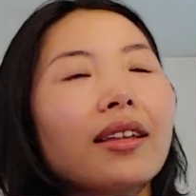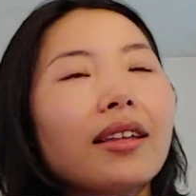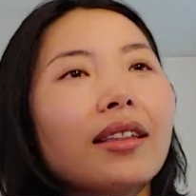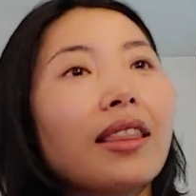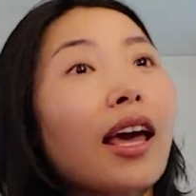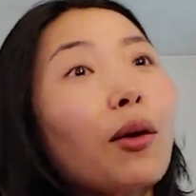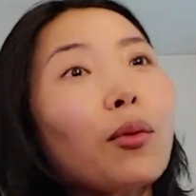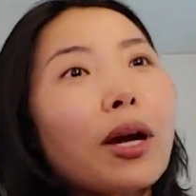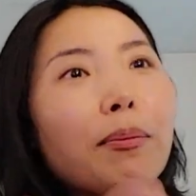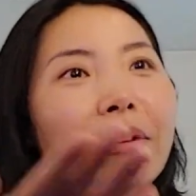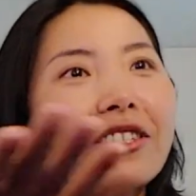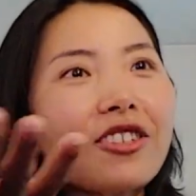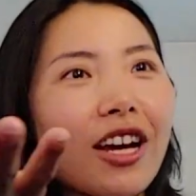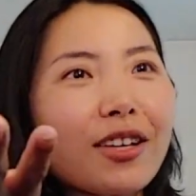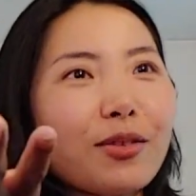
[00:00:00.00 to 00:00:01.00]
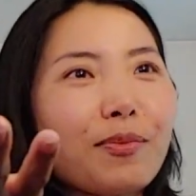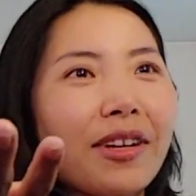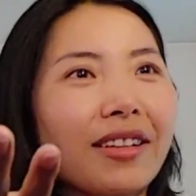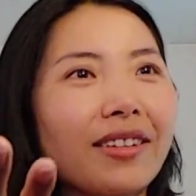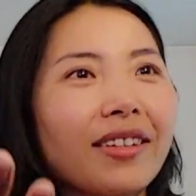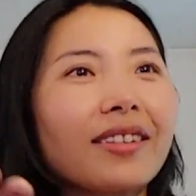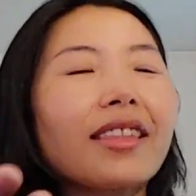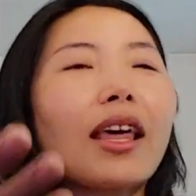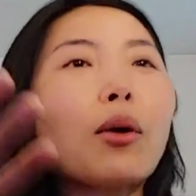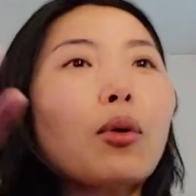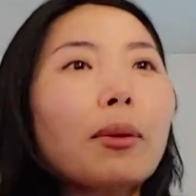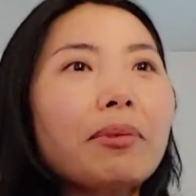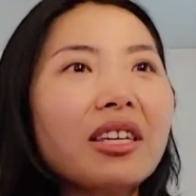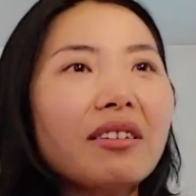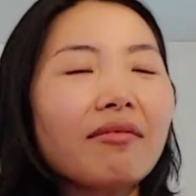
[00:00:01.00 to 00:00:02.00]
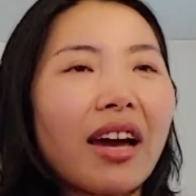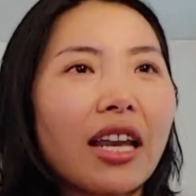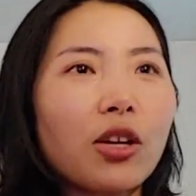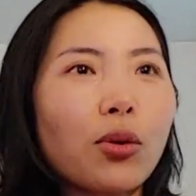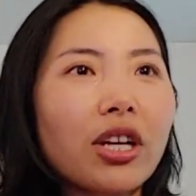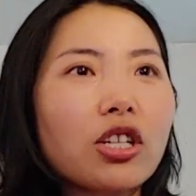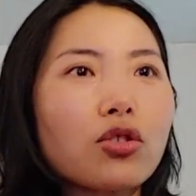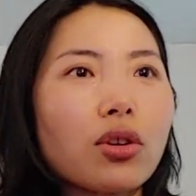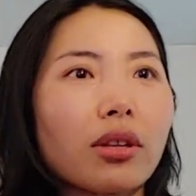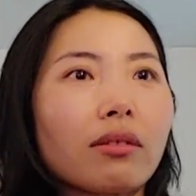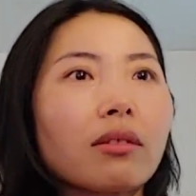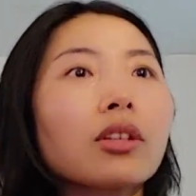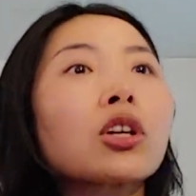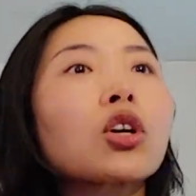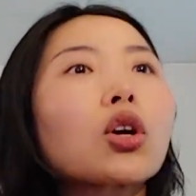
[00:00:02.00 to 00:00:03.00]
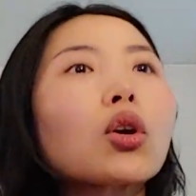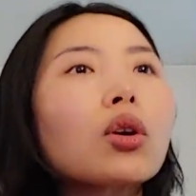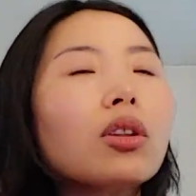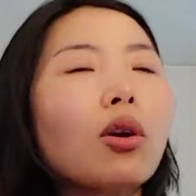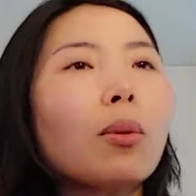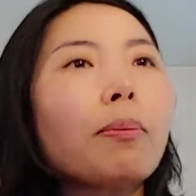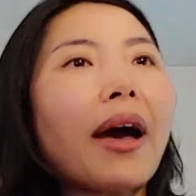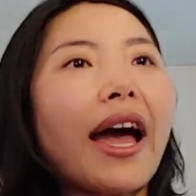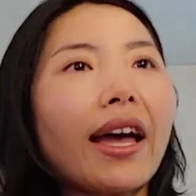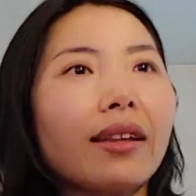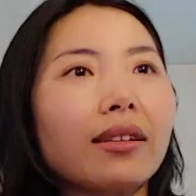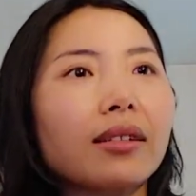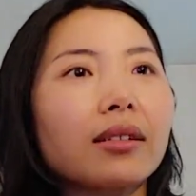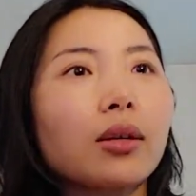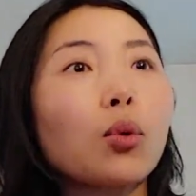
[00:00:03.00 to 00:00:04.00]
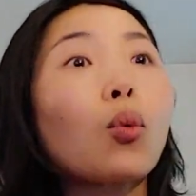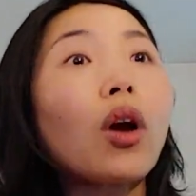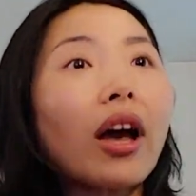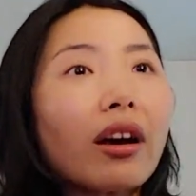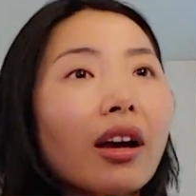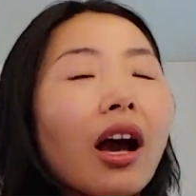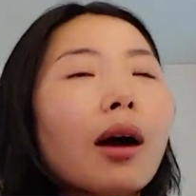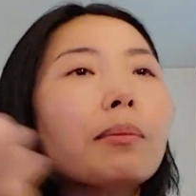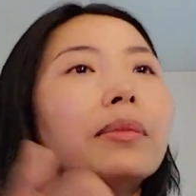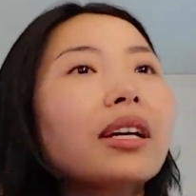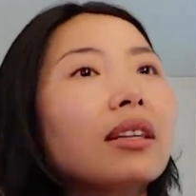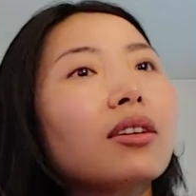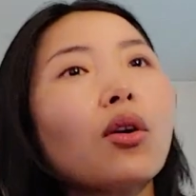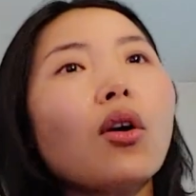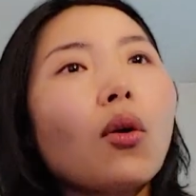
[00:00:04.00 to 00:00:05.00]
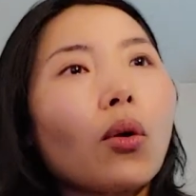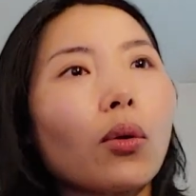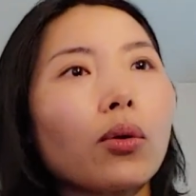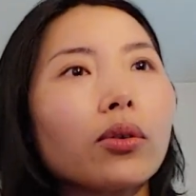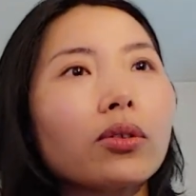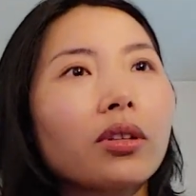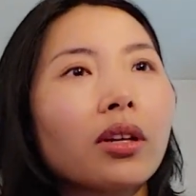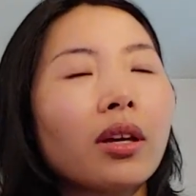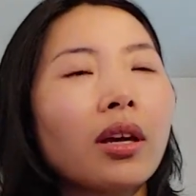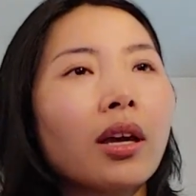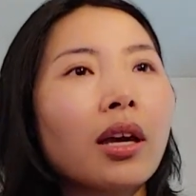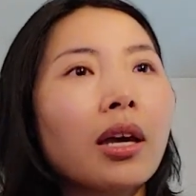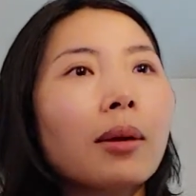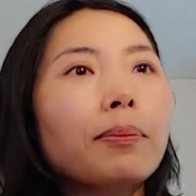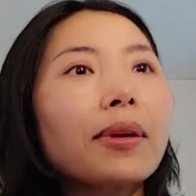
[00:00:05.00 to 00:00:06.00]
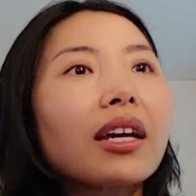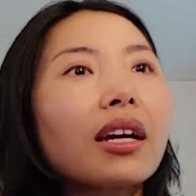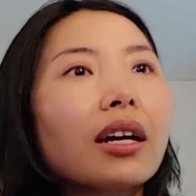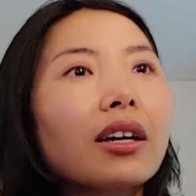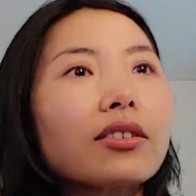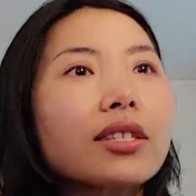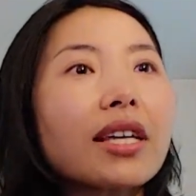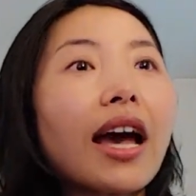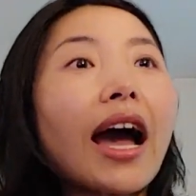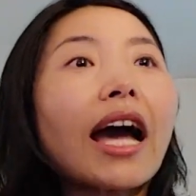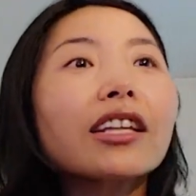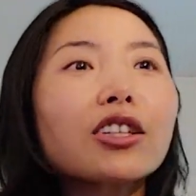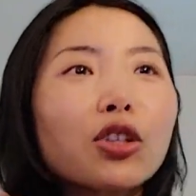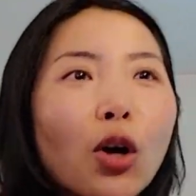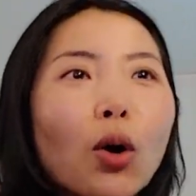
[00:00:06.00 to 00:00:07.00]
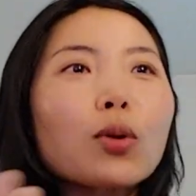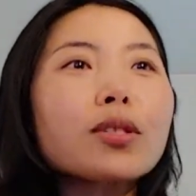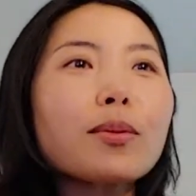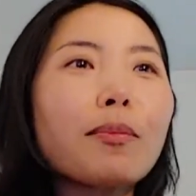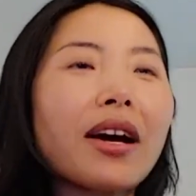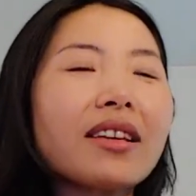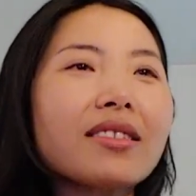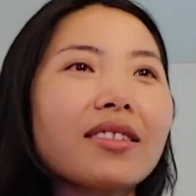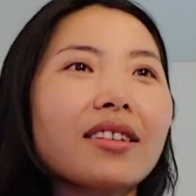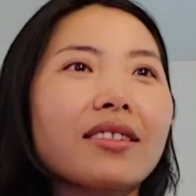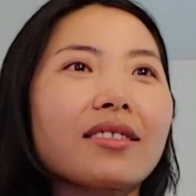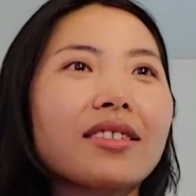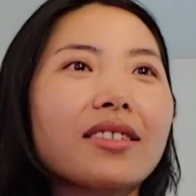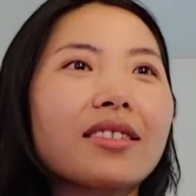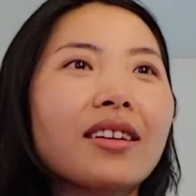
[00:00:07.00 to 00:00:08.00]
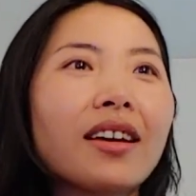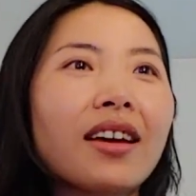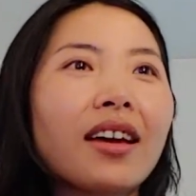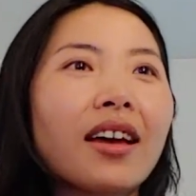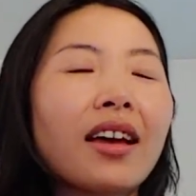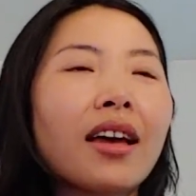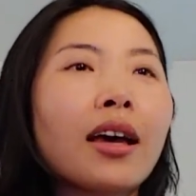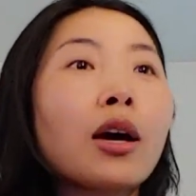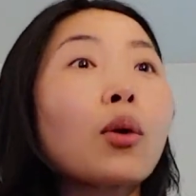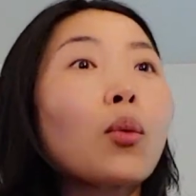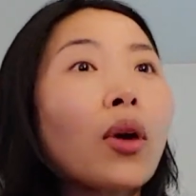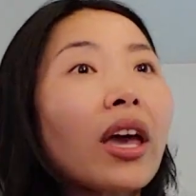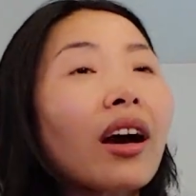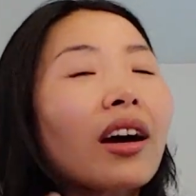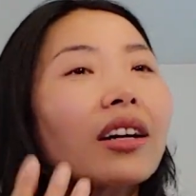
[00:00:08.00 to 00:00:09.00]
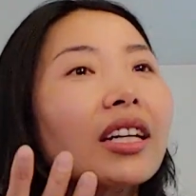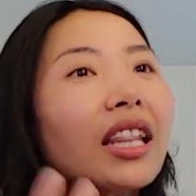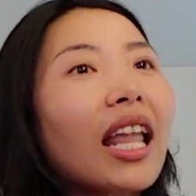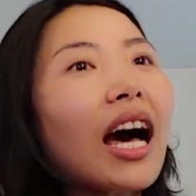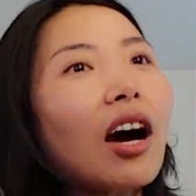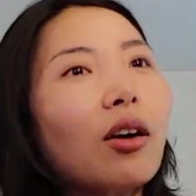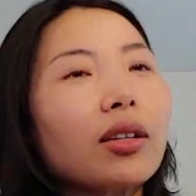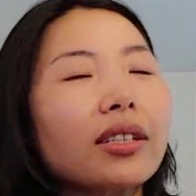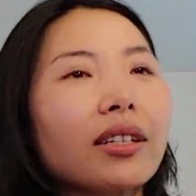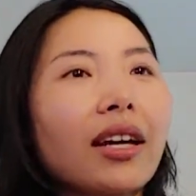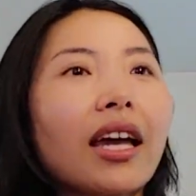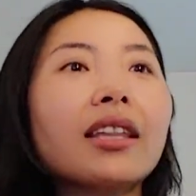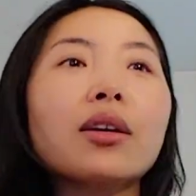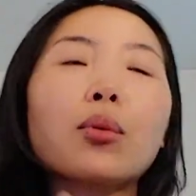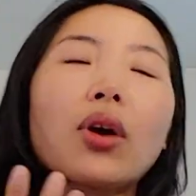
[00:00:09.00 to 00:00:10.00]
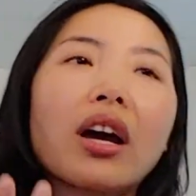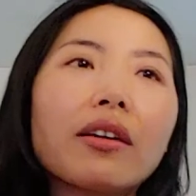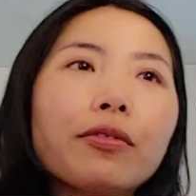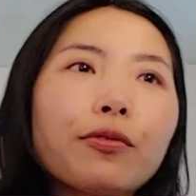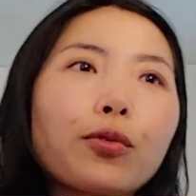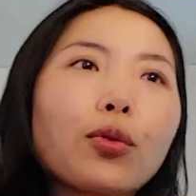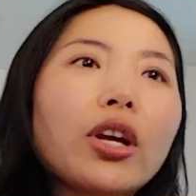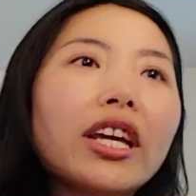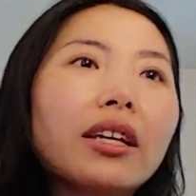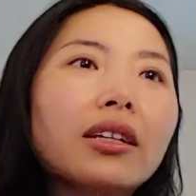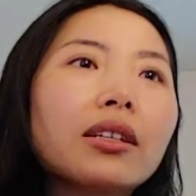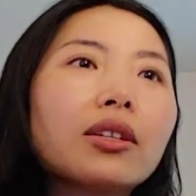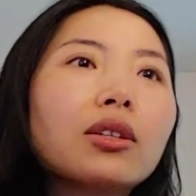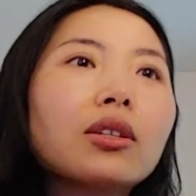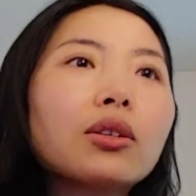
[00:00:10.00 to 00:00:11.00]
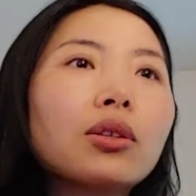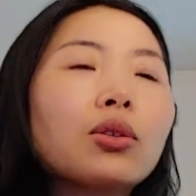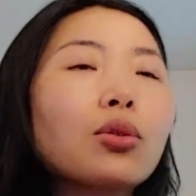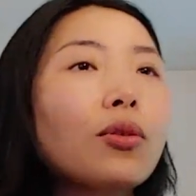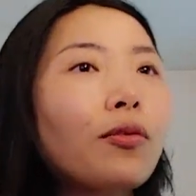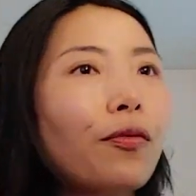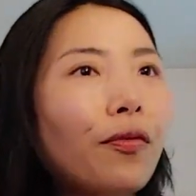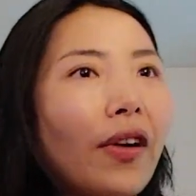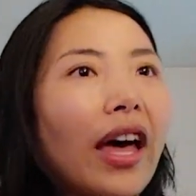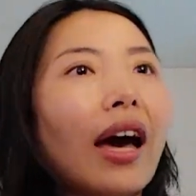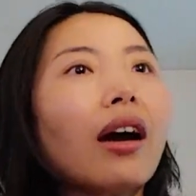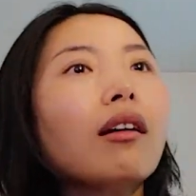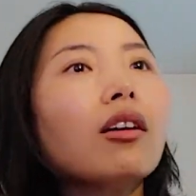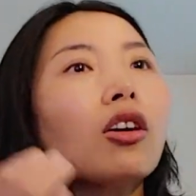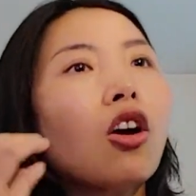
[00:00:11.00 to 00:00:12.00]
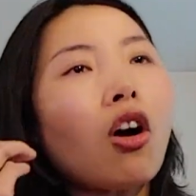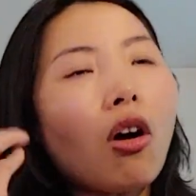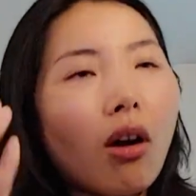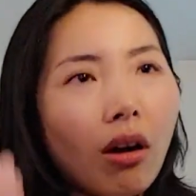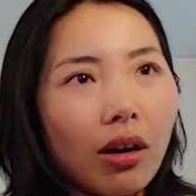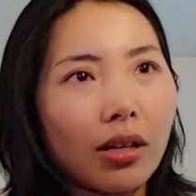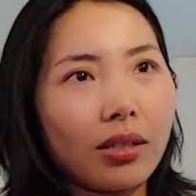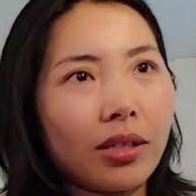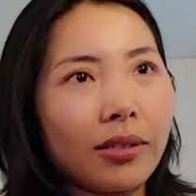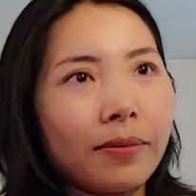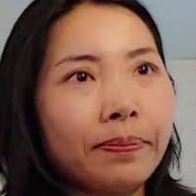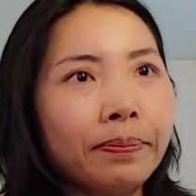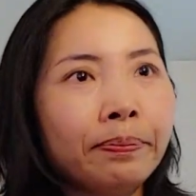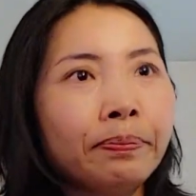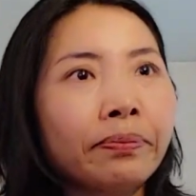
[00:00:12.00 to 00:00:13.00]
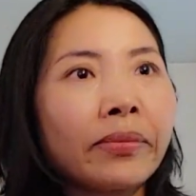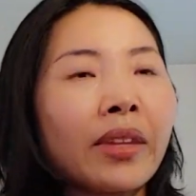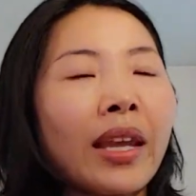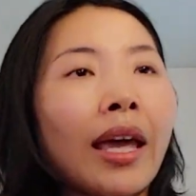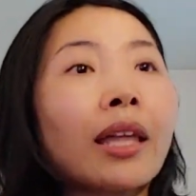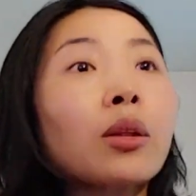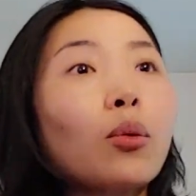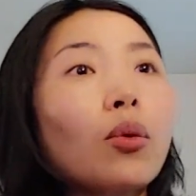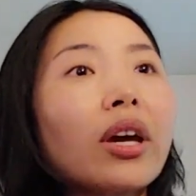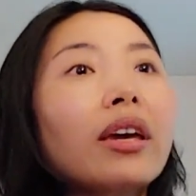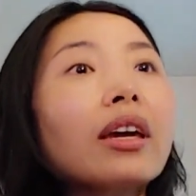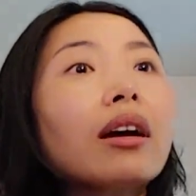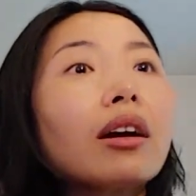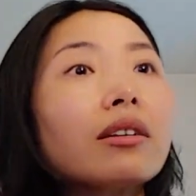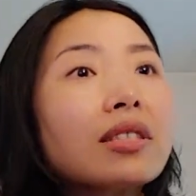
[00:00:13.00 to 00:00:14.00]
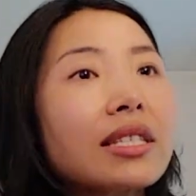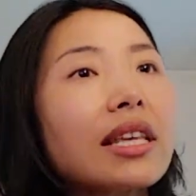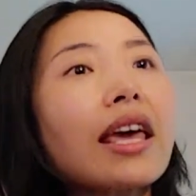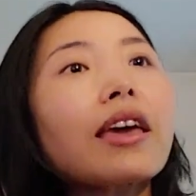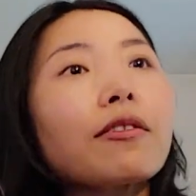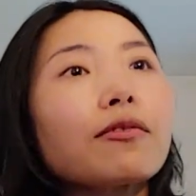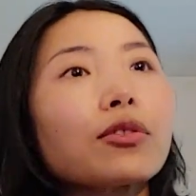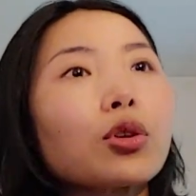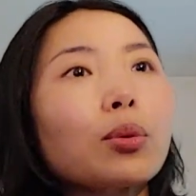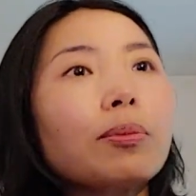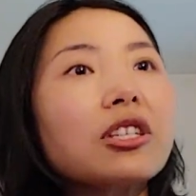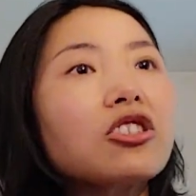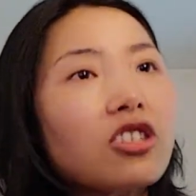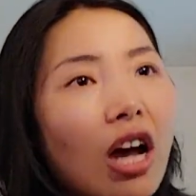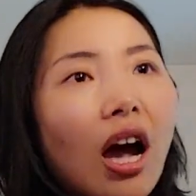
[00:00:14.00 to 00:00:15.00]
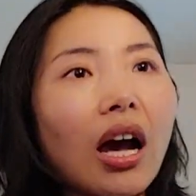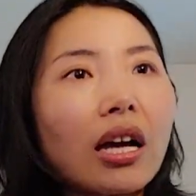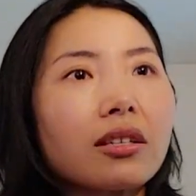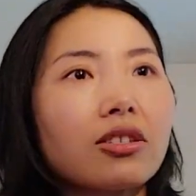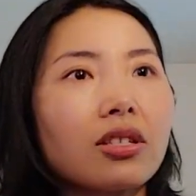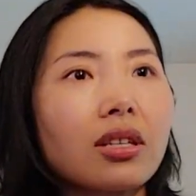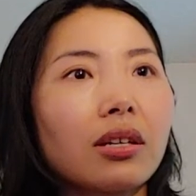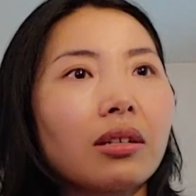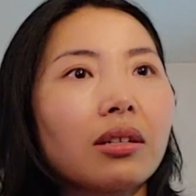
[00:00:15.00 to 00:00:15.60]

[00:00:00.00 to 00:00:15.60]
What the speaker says: There will be judgment, there will be evaluation, good or bad, welcome at all. Because at the Toastmasters, we are allowed and we are free to fail hard. And we are safe to be judged